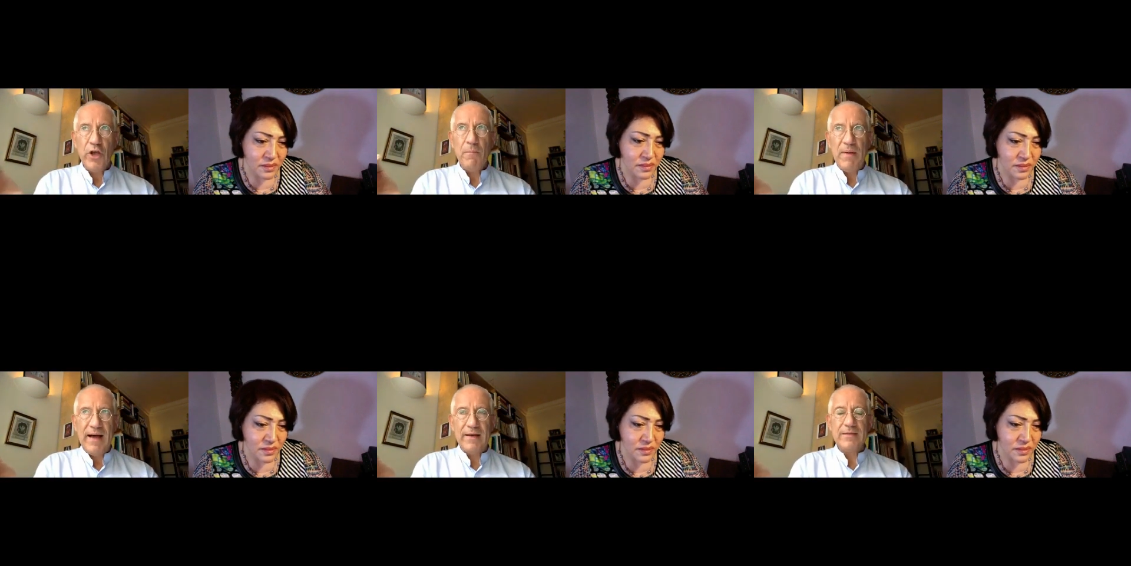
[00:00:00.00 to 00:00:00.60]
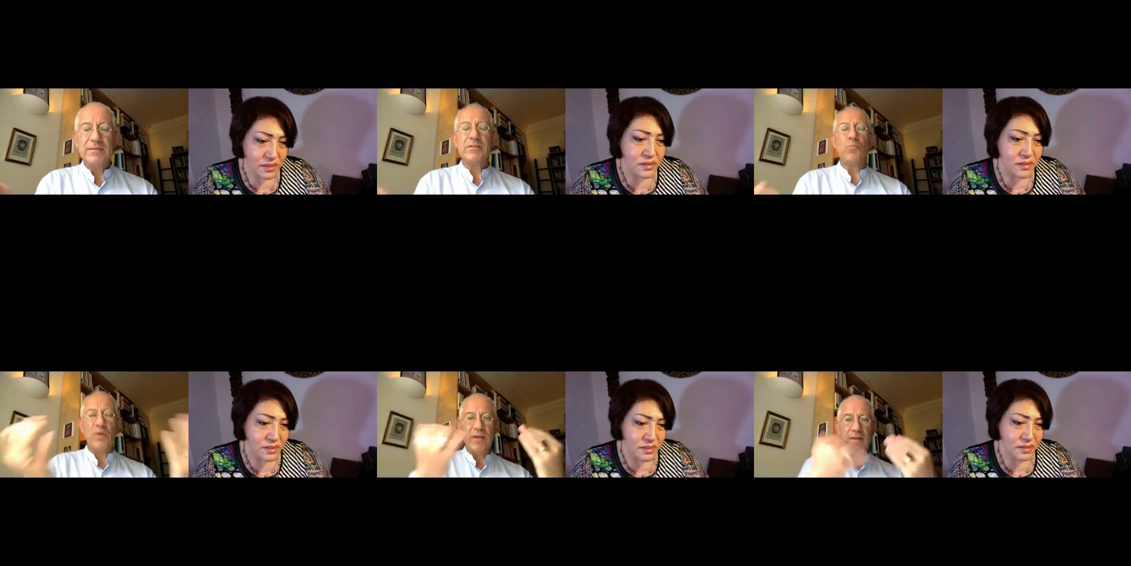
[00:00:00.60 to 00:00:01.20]
Speaker 1: balanced
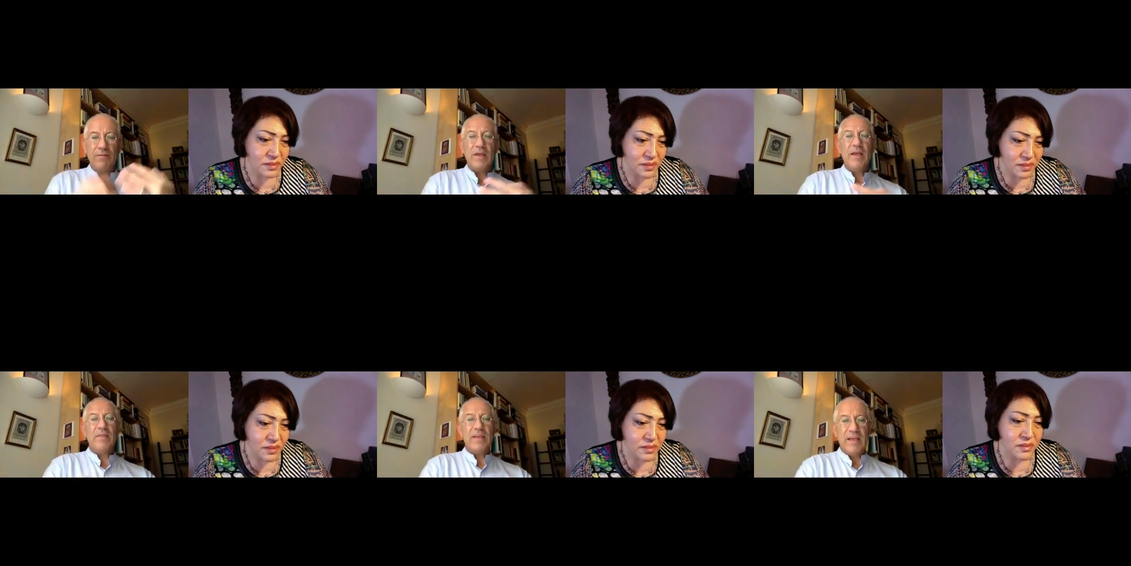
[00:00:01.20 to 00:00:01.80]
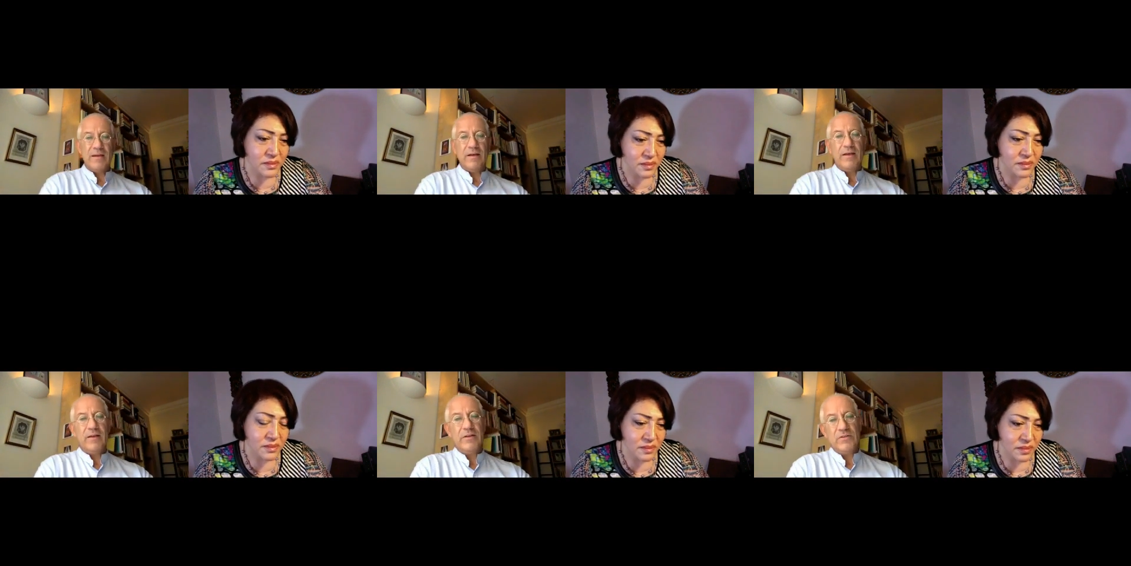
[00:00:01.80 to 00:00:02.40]
with the
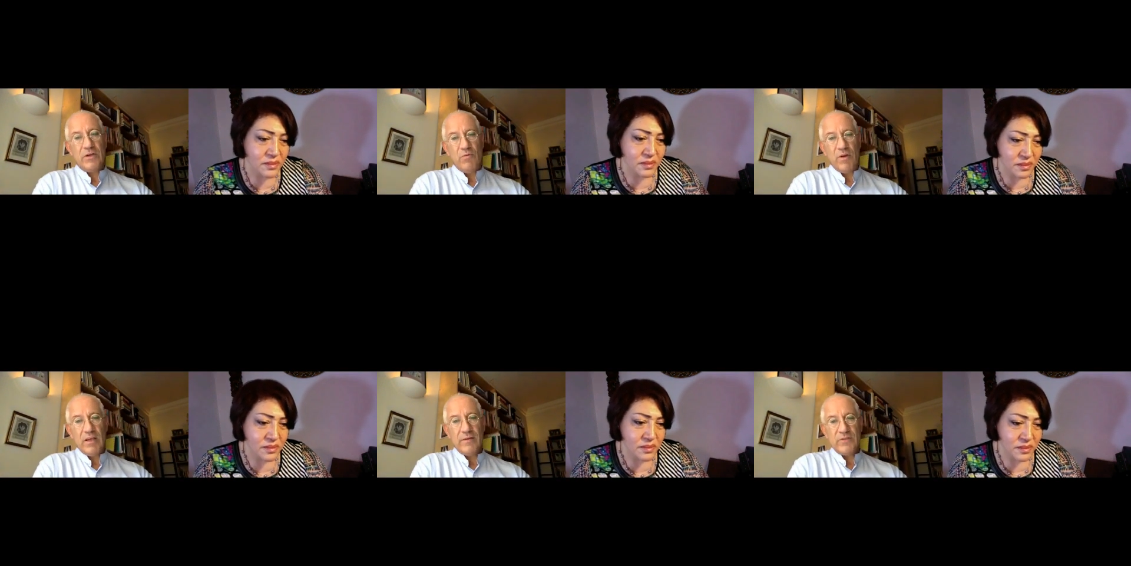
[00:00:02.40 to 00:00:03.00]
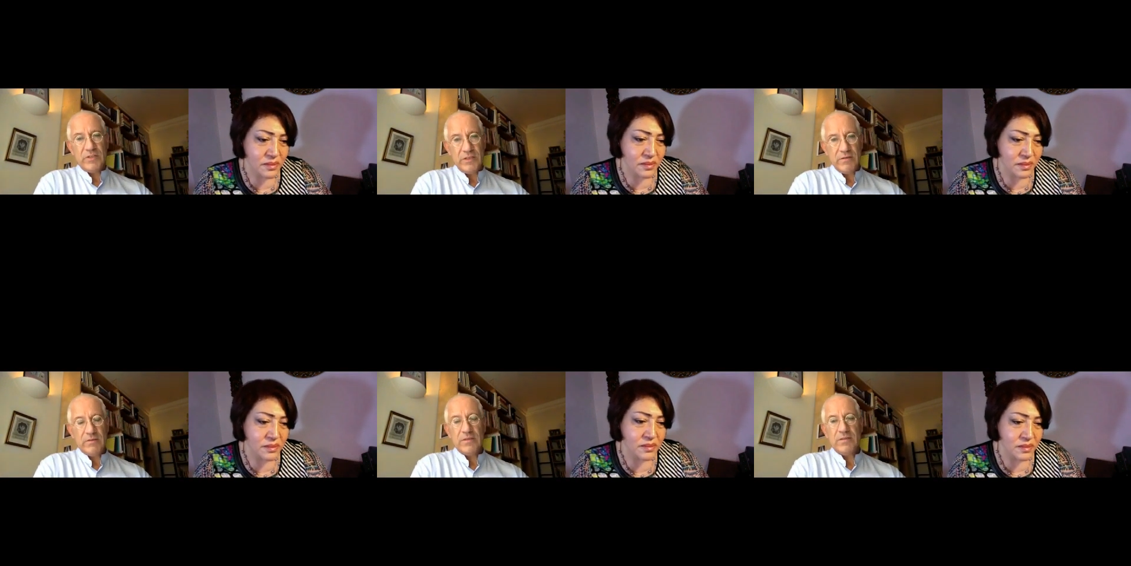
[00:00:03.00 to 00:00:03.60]
inner degree of
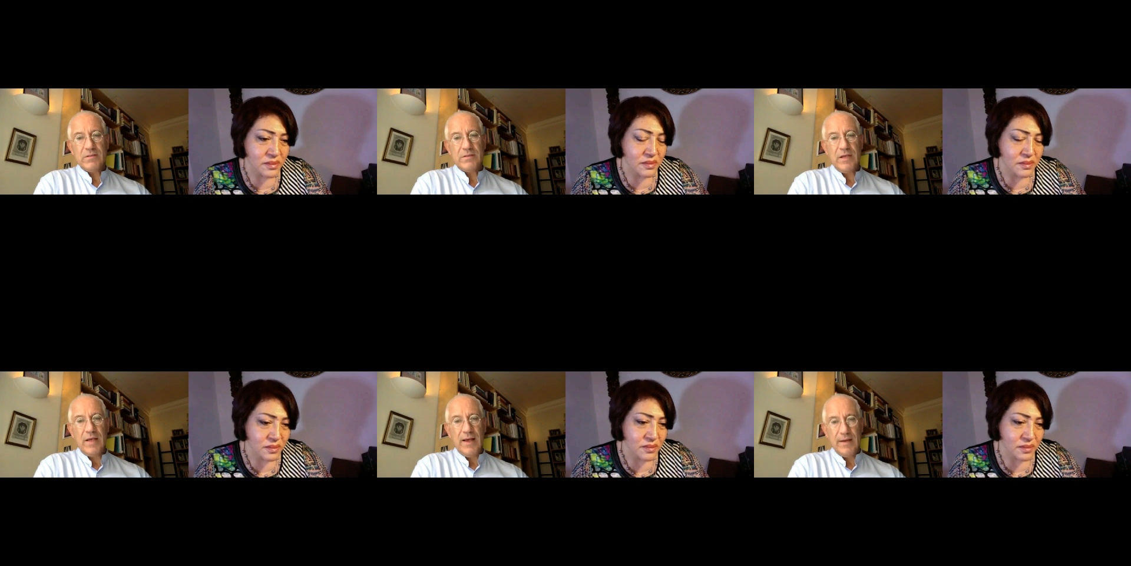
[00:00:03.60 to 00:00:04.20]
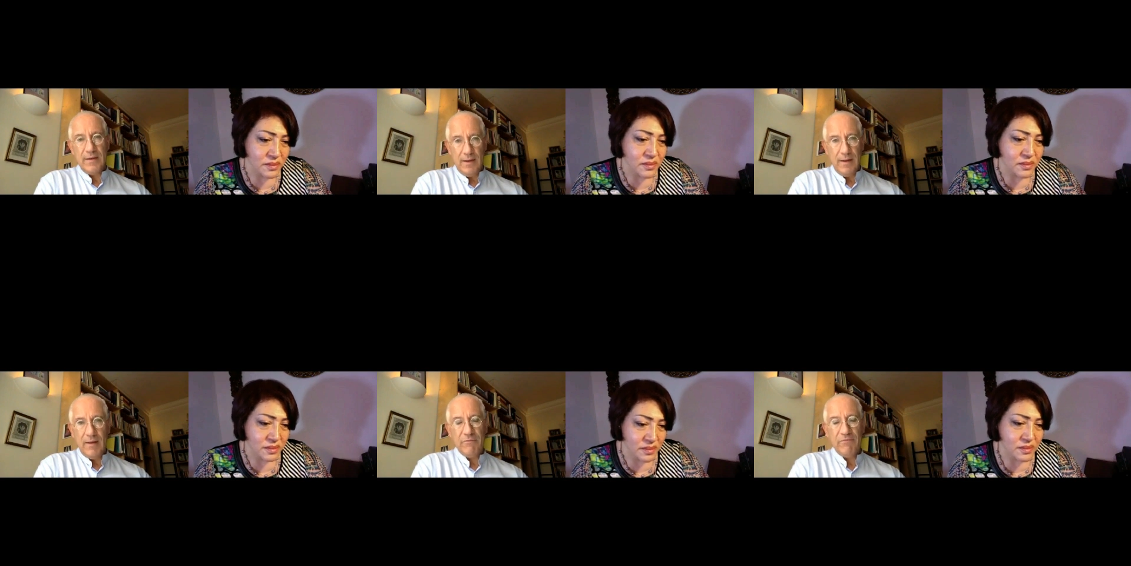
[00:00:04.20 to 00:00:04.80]
stillness and
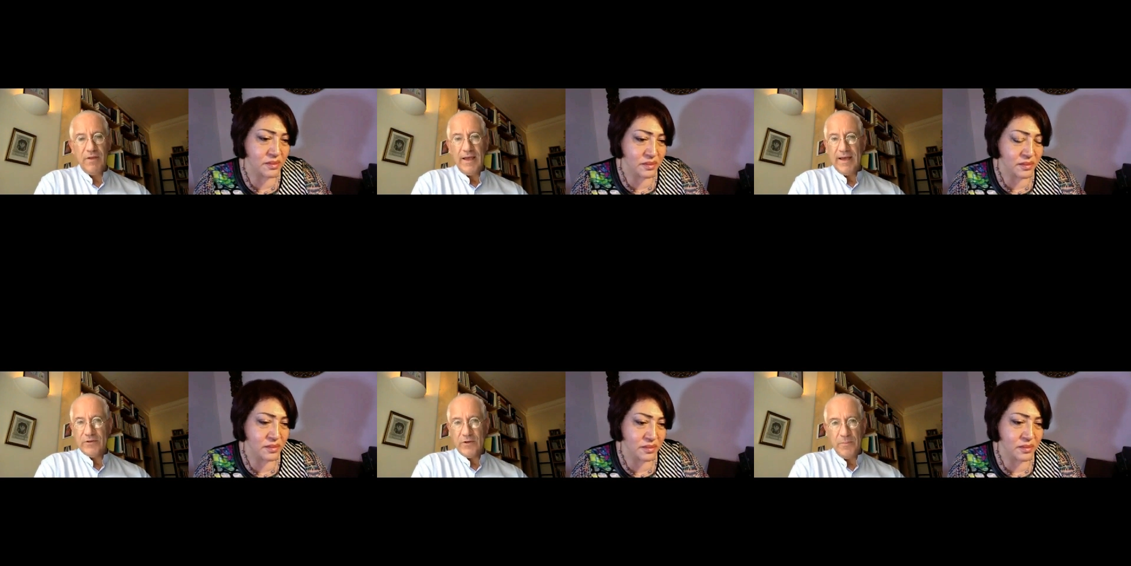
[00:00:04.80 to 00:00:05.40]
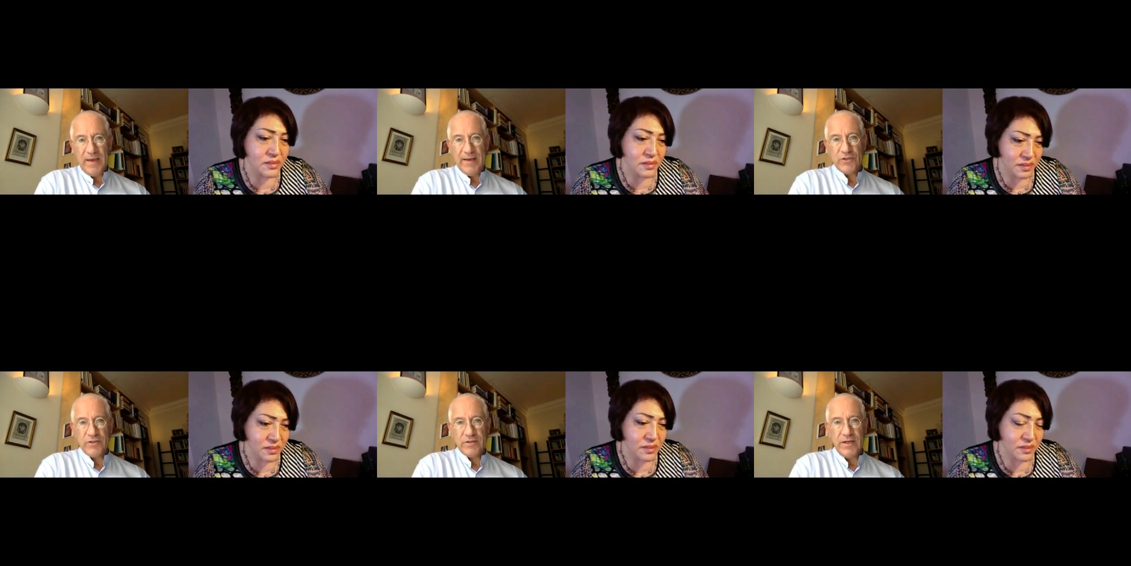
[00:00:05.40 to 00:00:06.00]
love and
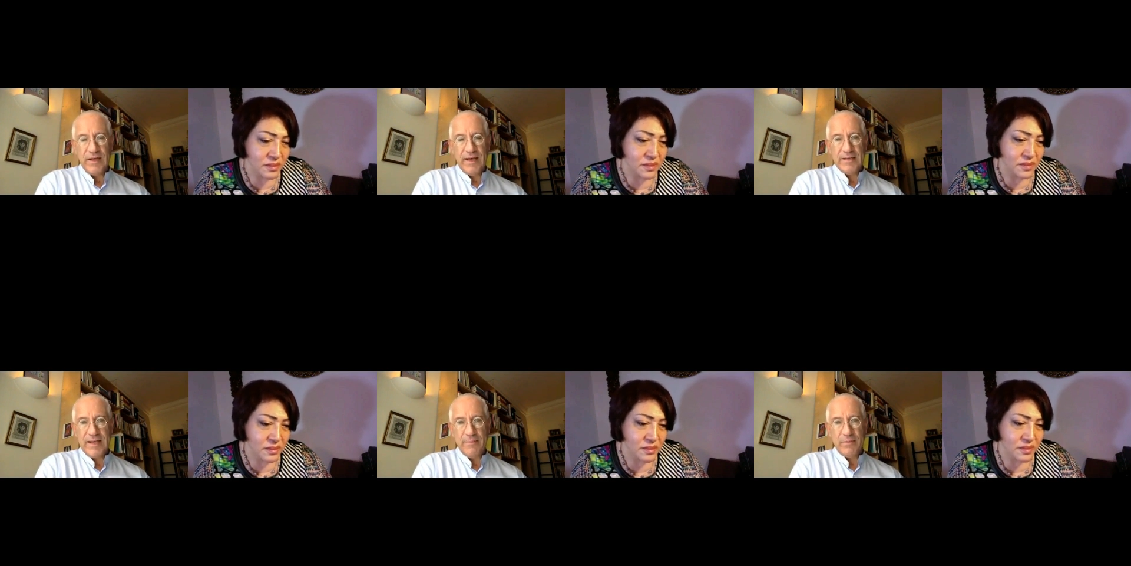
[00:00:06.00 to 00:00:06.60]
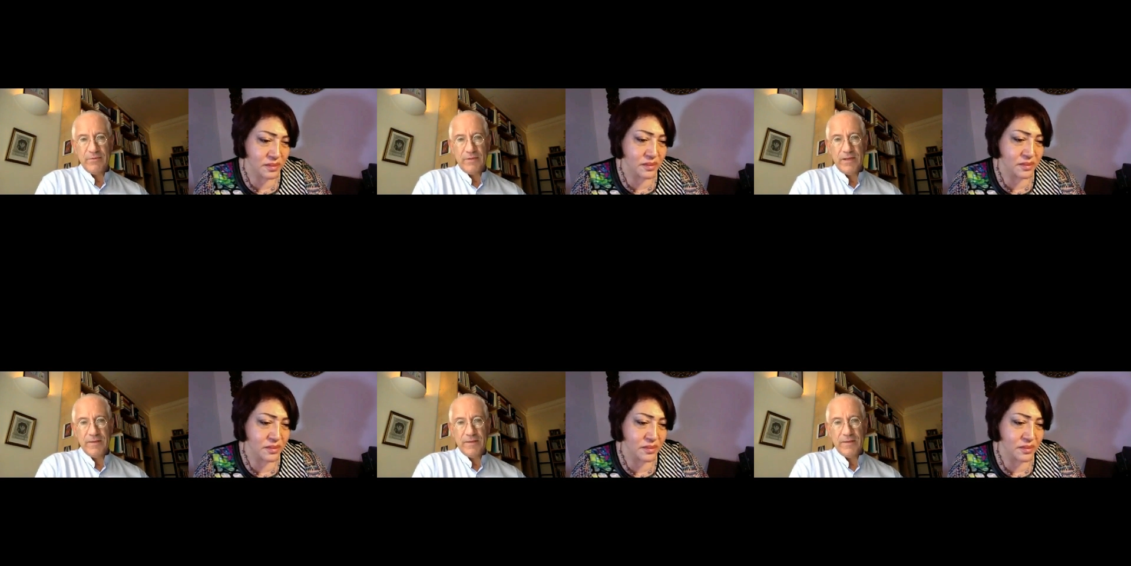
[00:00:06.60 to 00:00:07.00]
compassion and empathy.